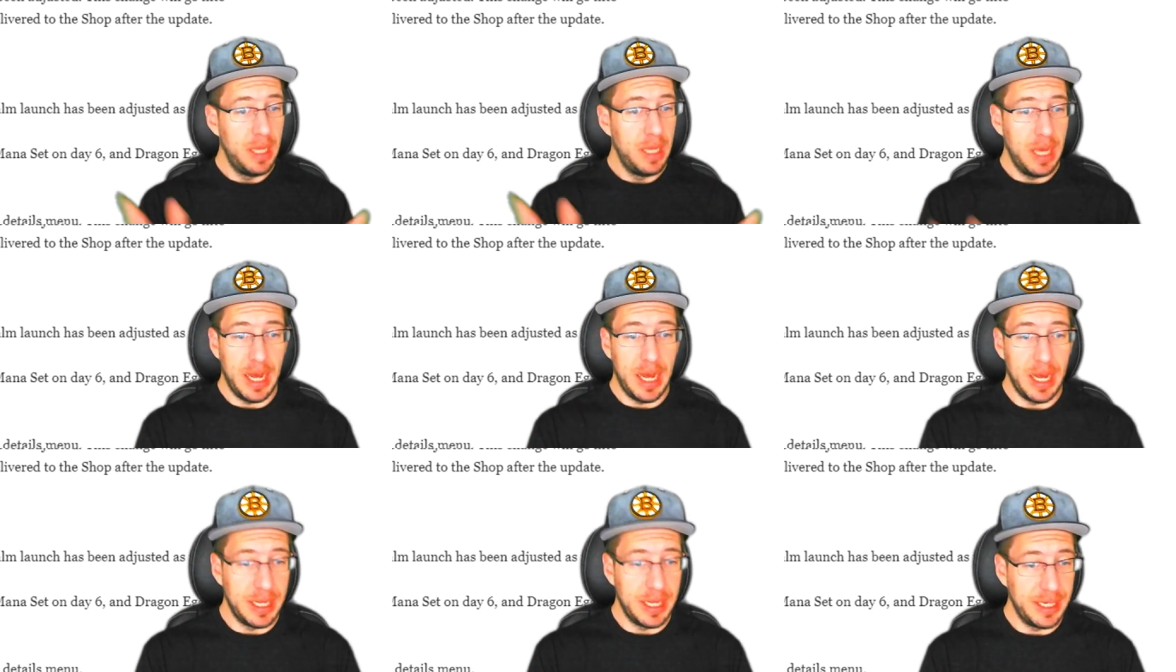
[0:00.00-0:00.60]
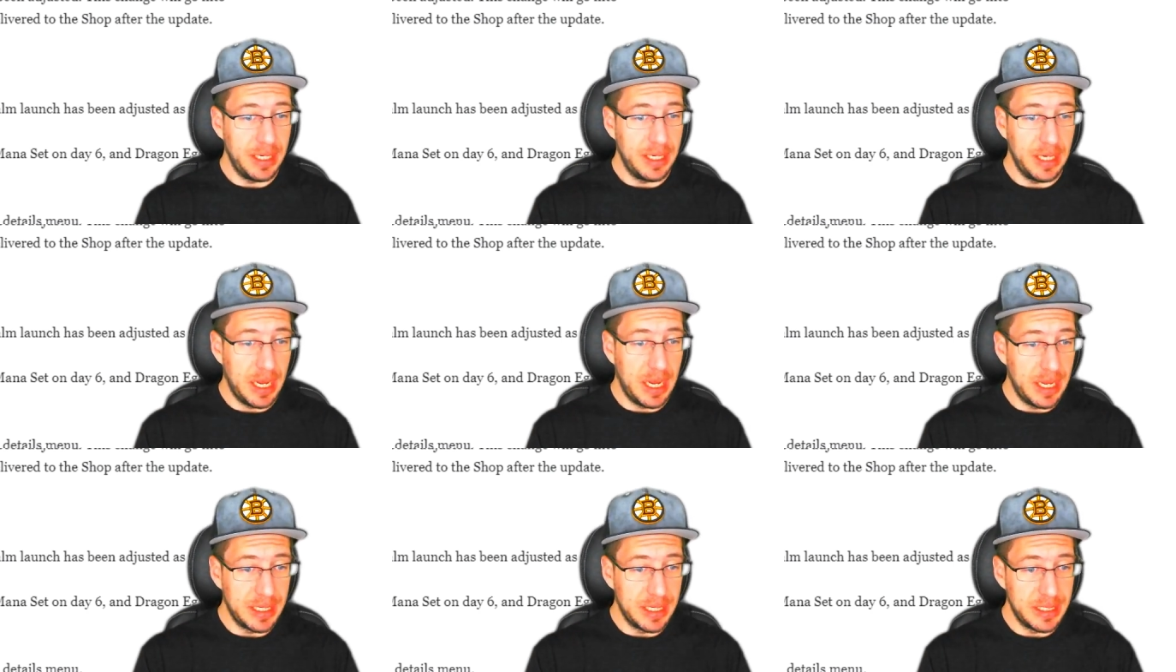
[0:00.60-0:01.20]

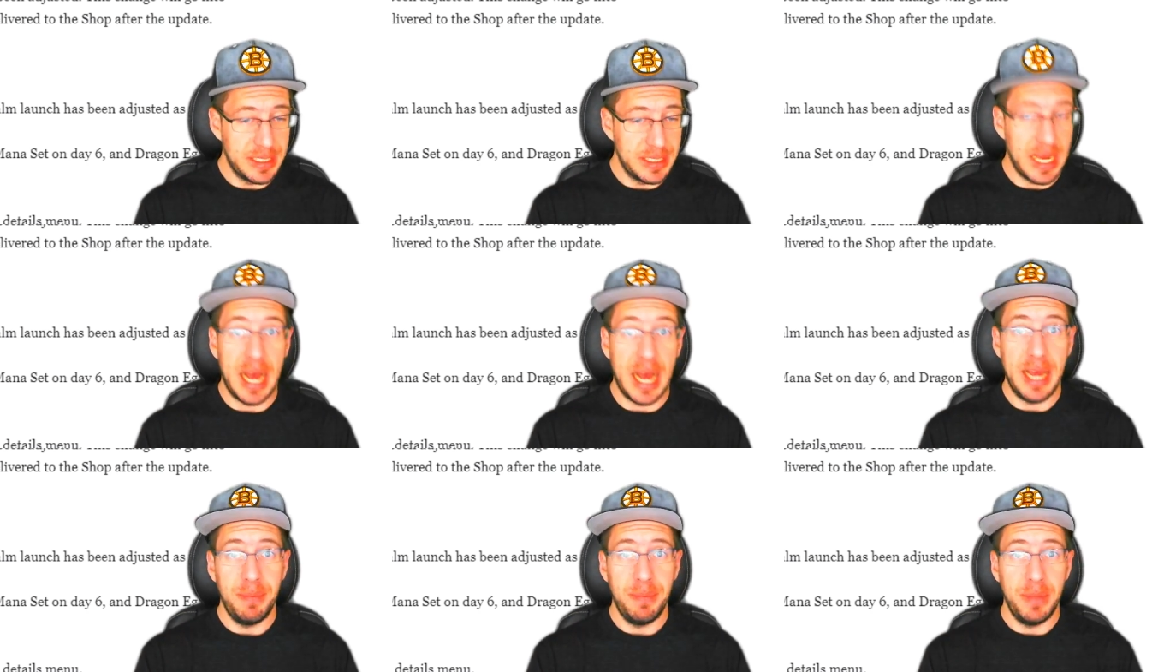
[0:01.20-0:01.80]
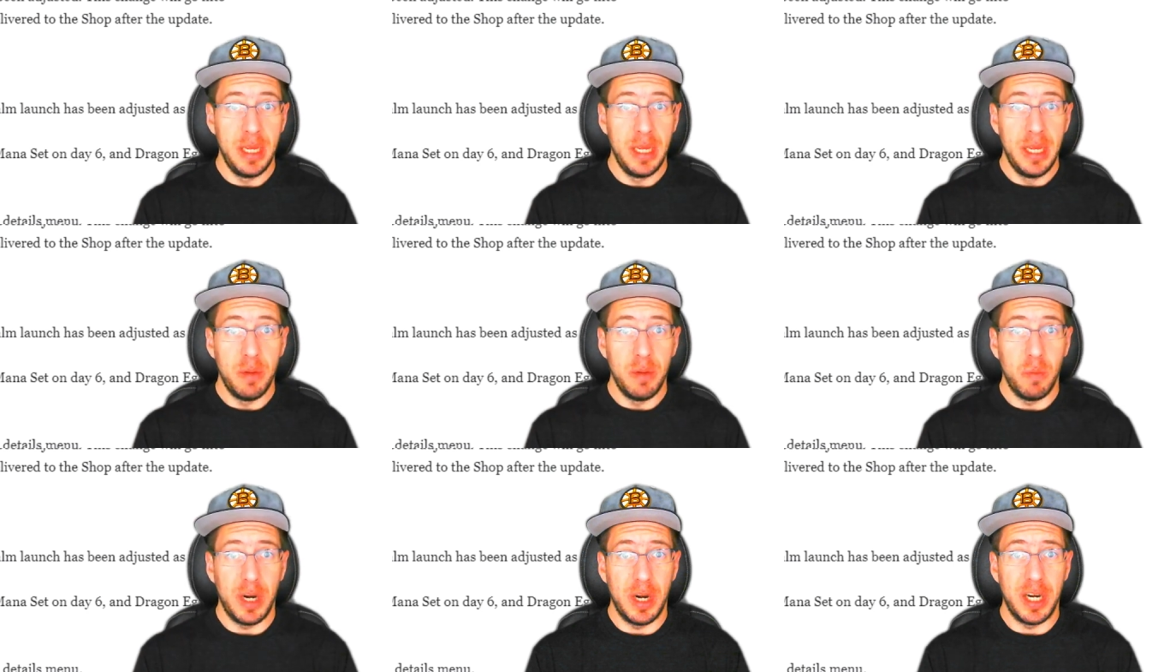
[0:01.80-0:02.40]
time
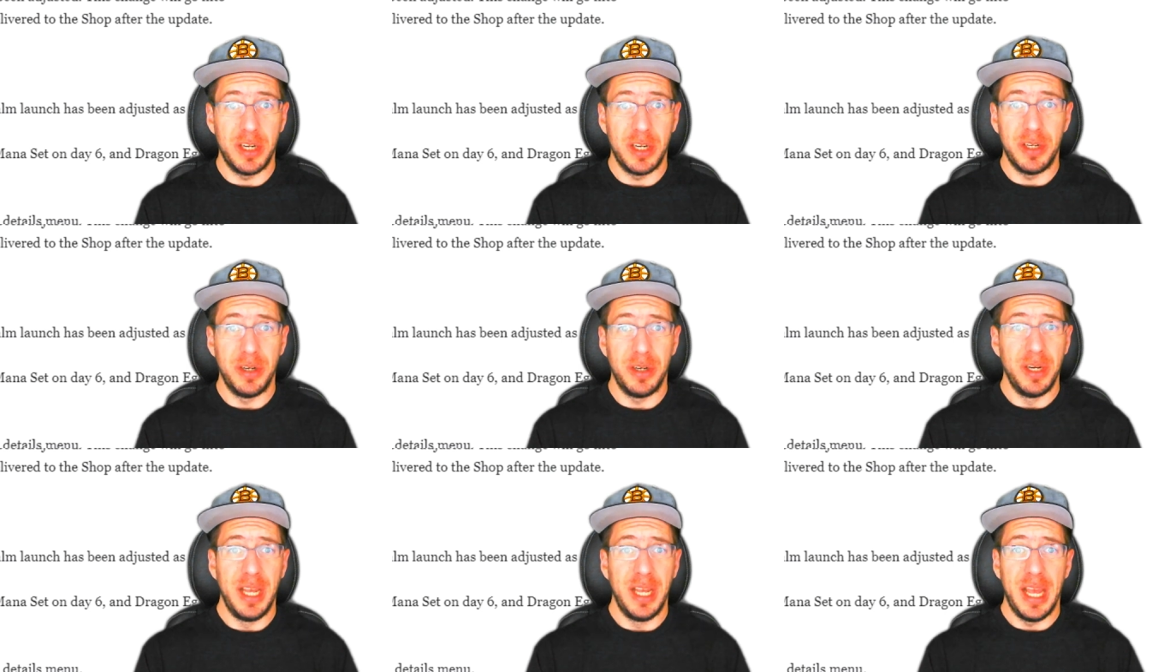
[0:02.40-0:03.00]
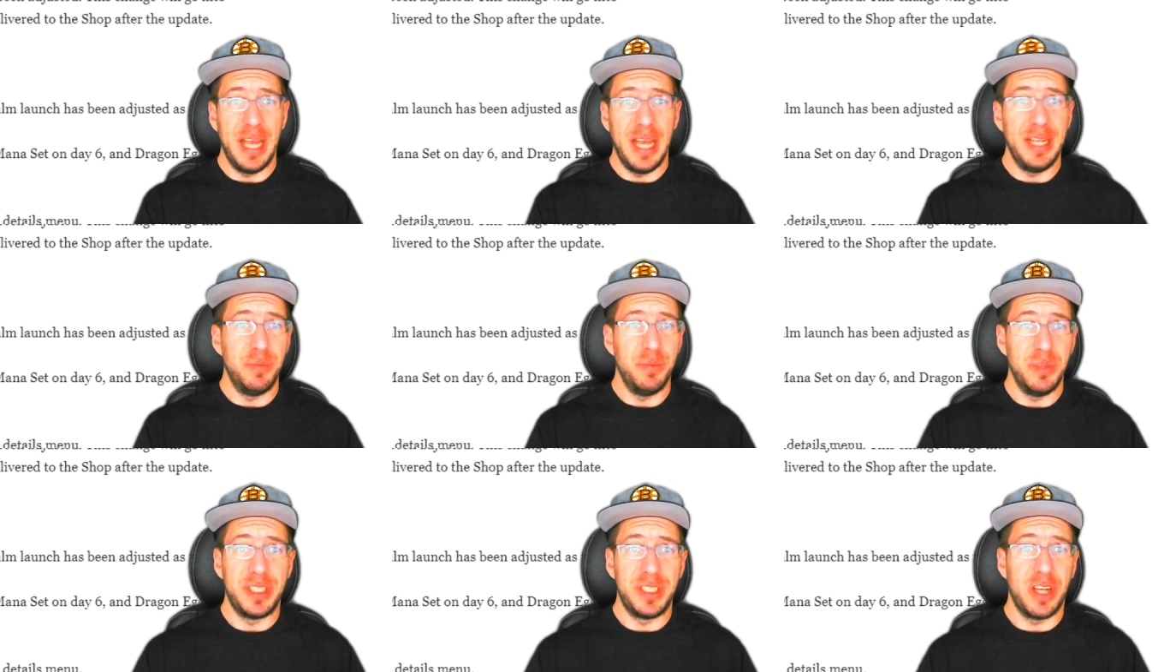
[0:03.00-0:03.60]
where it
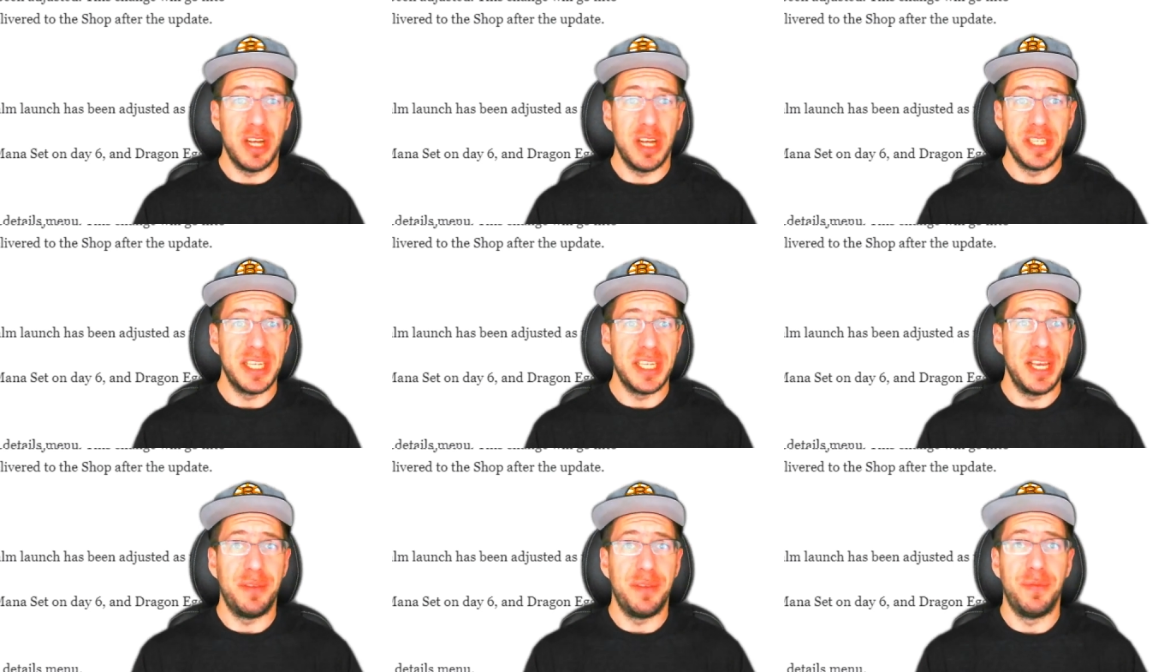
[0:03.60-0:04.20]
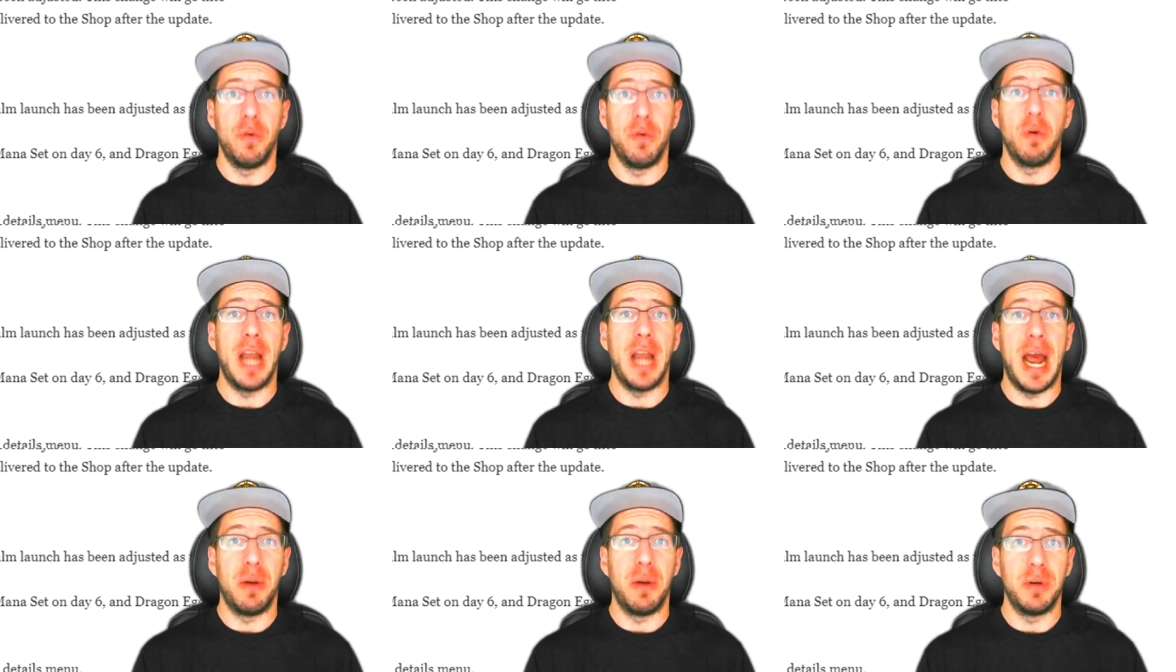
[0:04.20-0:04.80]
would cost like 4
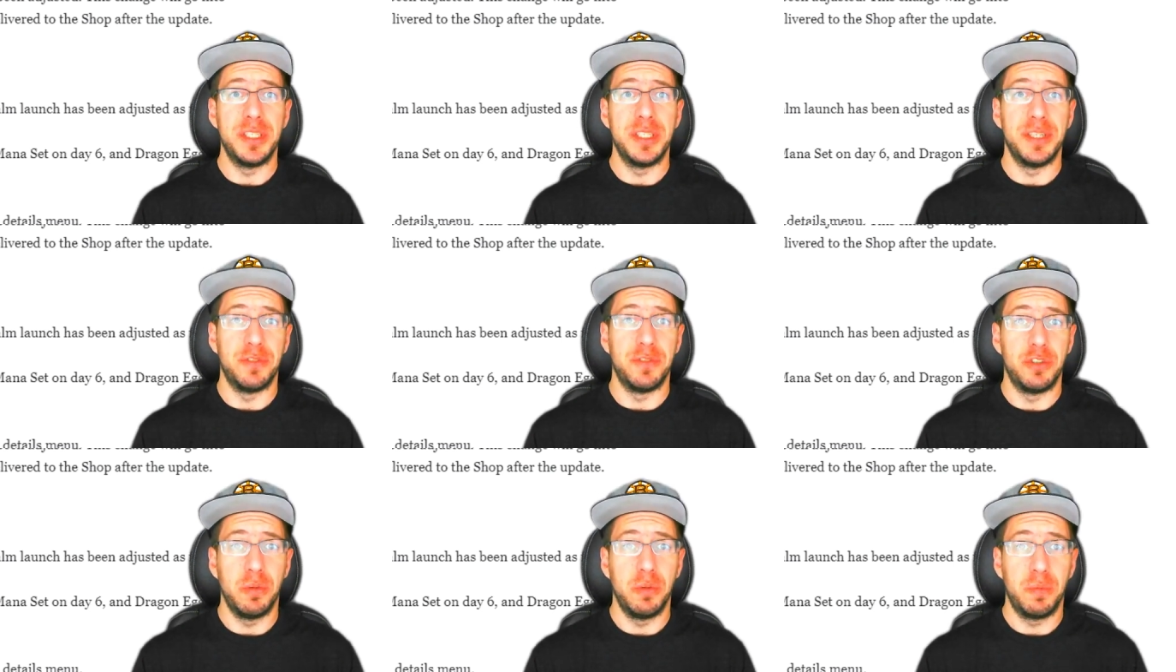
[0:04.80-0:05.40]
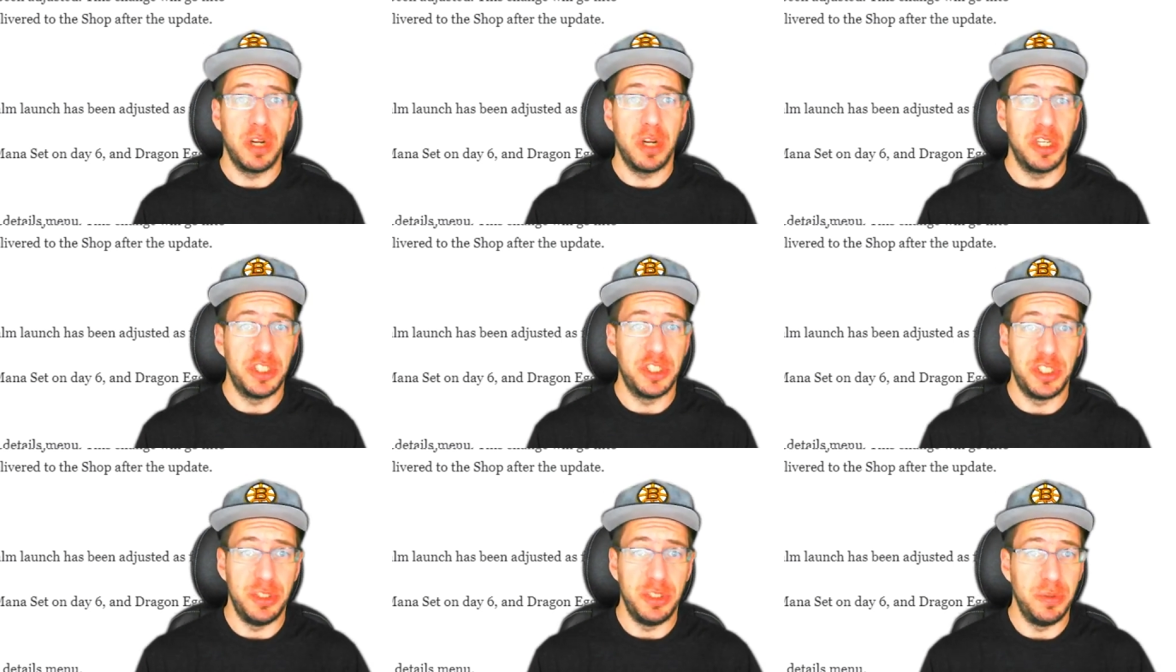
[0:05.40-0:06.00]
hours of troop
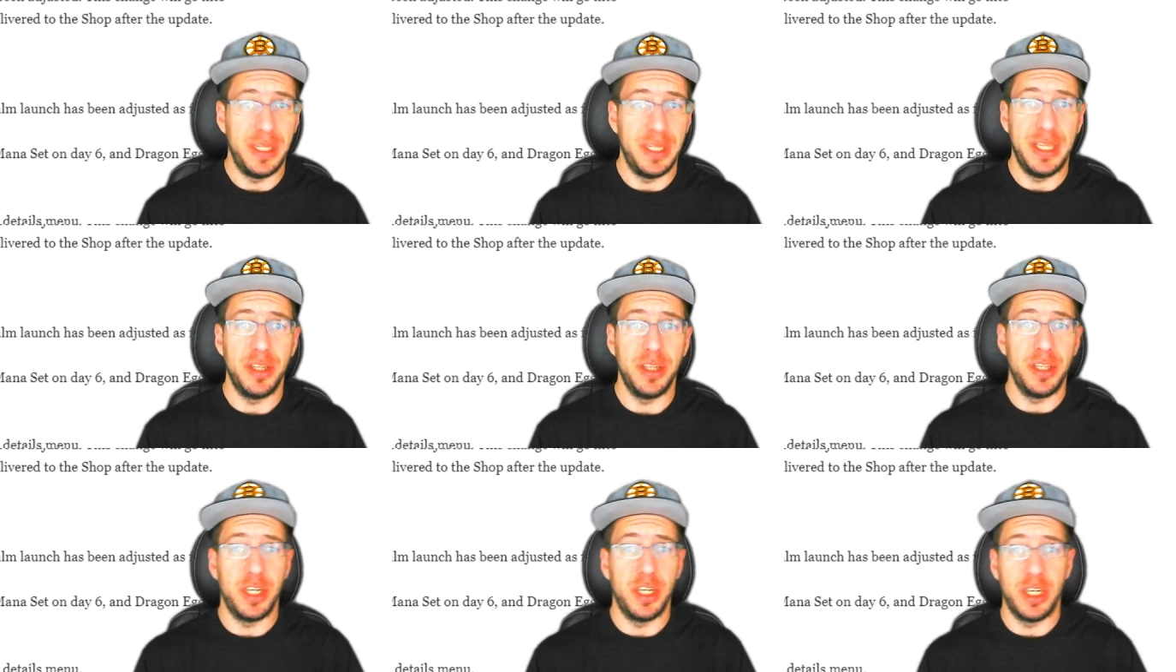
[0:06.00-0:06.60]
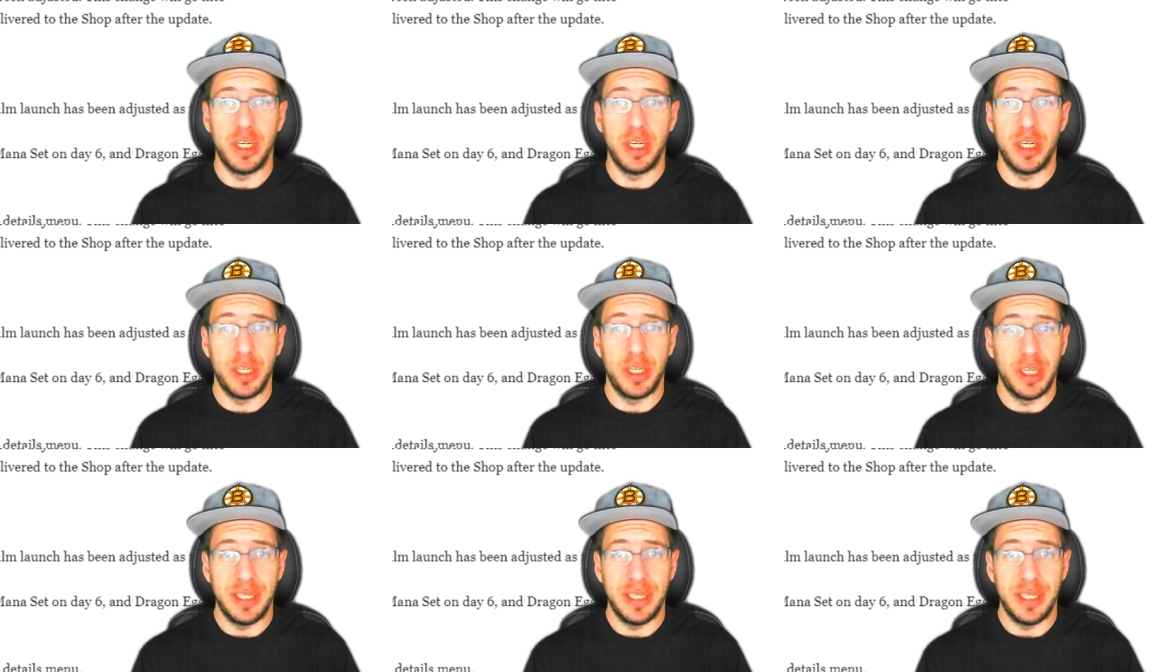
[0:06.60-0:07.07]
rush to heal your